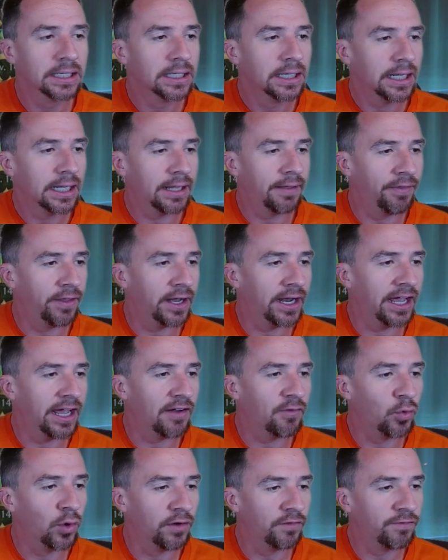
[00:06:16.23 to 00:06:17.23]
and then I
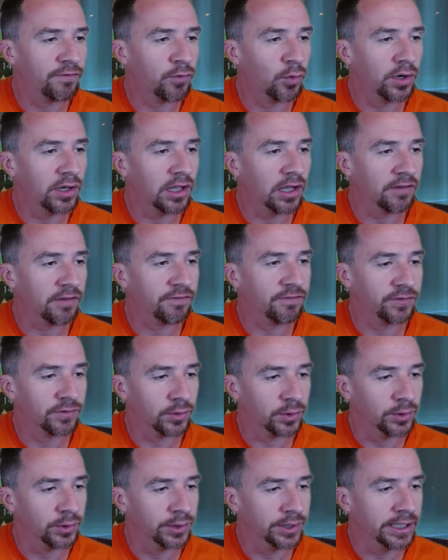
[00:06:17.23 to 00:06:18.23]
have 140 on
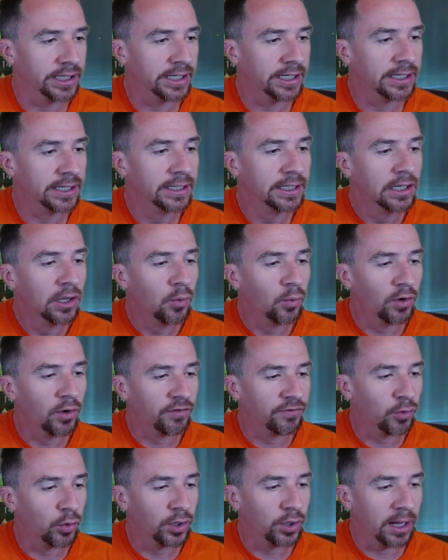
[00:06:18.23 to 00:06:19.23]
Ferulia,
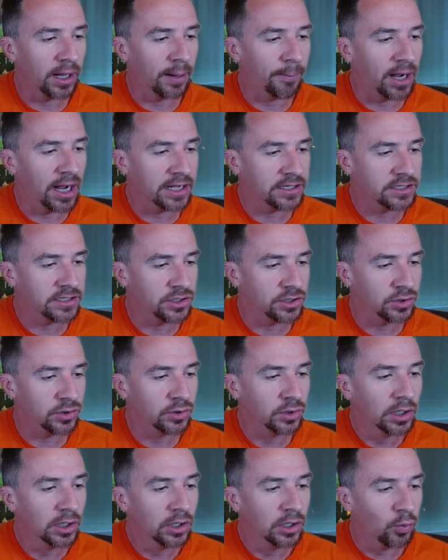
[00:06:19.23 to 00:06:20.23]
140 on
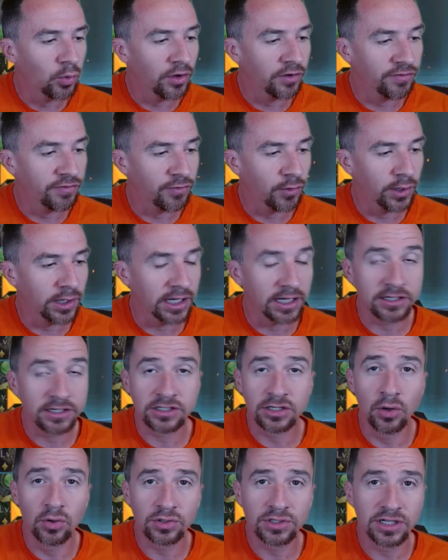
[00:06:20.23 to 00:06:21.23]
Batu, 140 on
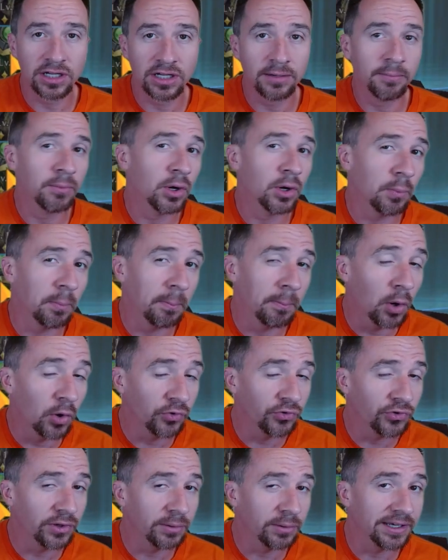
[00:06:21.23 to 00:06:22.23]
Toktan,
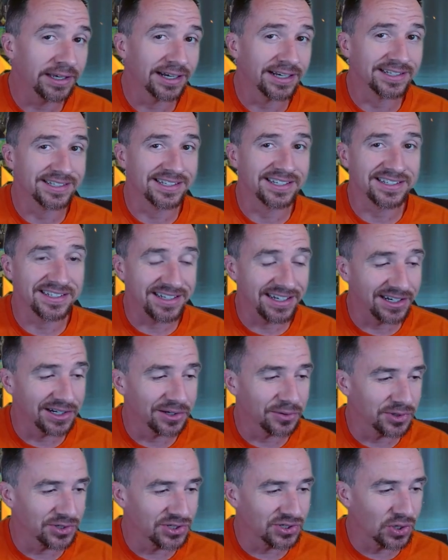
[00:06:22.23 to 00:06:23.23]
mostly because his gear
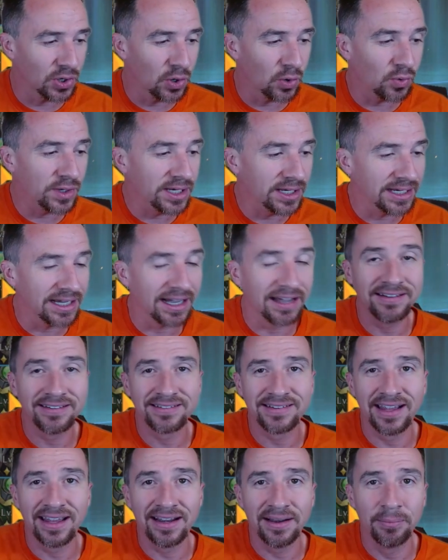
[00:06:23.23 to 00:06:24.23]
was so weak. I
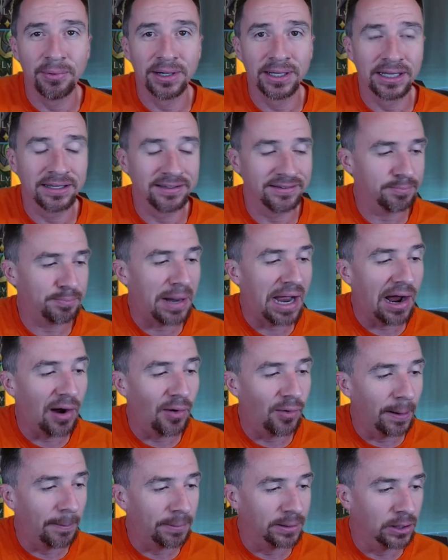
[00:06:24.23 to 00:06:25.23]
decided to bring his
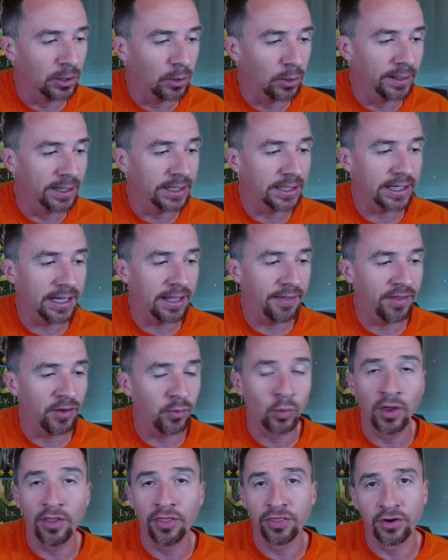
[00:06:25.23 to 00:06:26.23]
power up a little bit, and
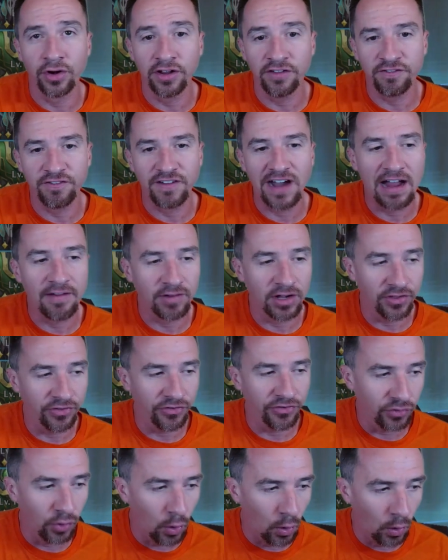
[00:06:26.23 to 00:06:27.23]
then 135 on
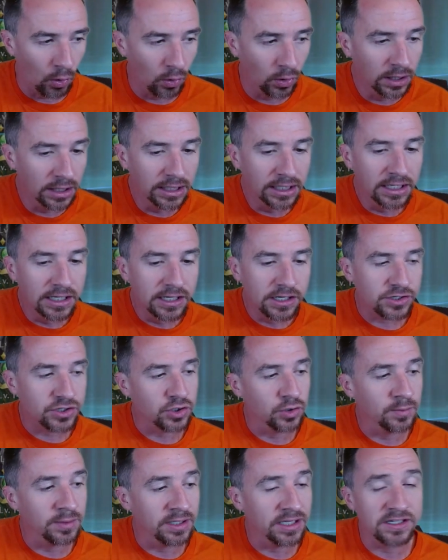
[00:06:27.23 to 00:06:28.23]
Zol.
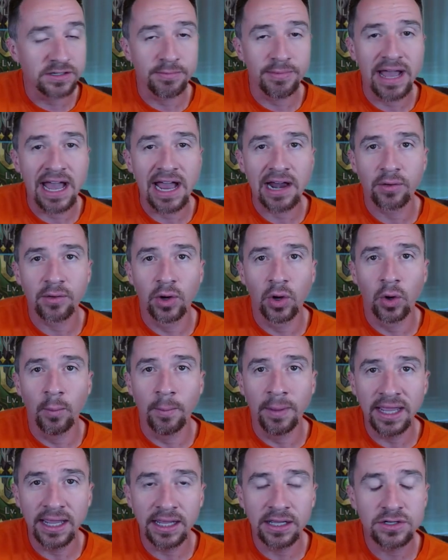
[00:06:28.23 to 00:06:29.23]
Assuming he's a back row
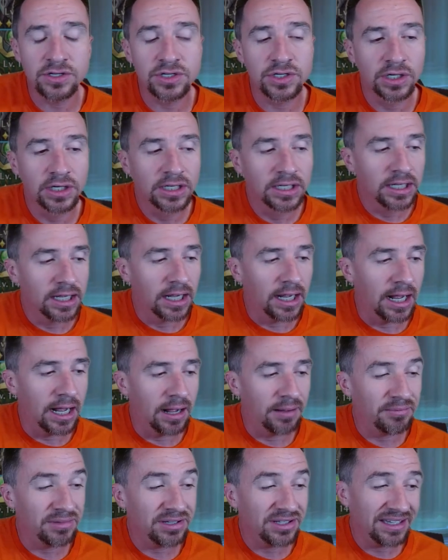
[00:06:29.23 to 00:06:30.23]
mage,
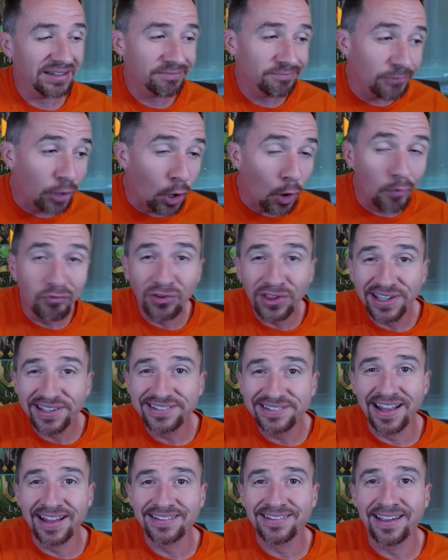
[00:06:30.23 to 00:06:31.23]
hopefully
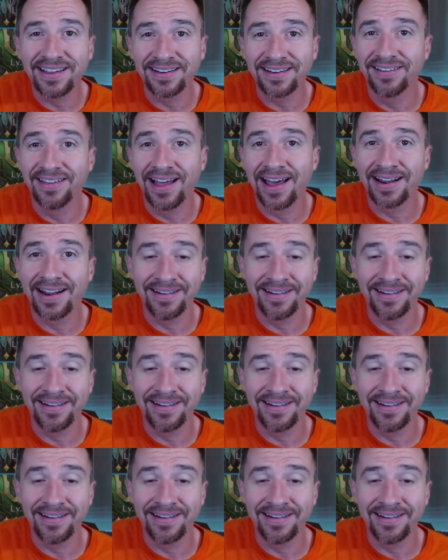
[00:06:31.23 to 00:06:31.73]
he's not taking a lot of